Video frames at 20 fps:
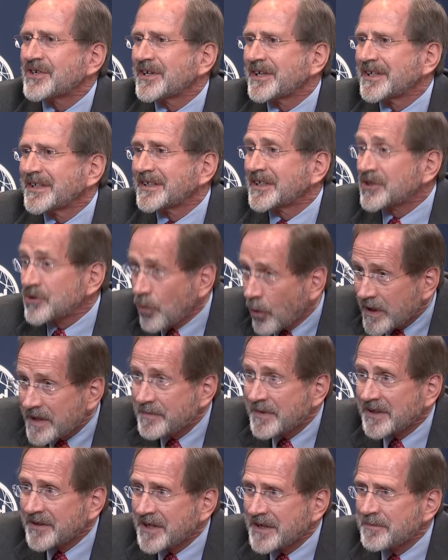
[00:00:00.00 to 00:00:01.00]

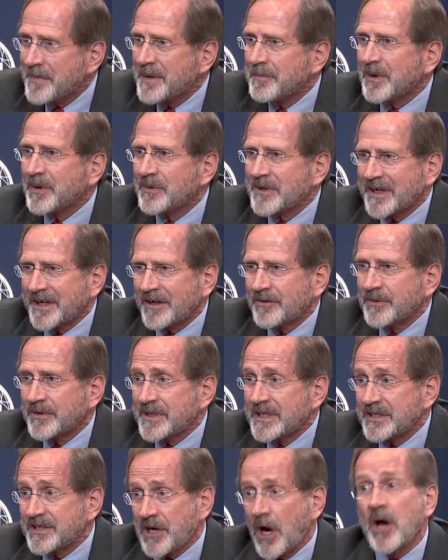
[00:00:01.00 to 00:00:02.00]
20 million member record
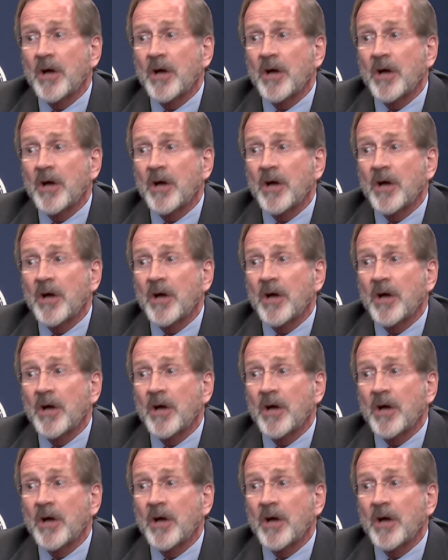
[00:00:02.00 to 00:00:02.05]
breach,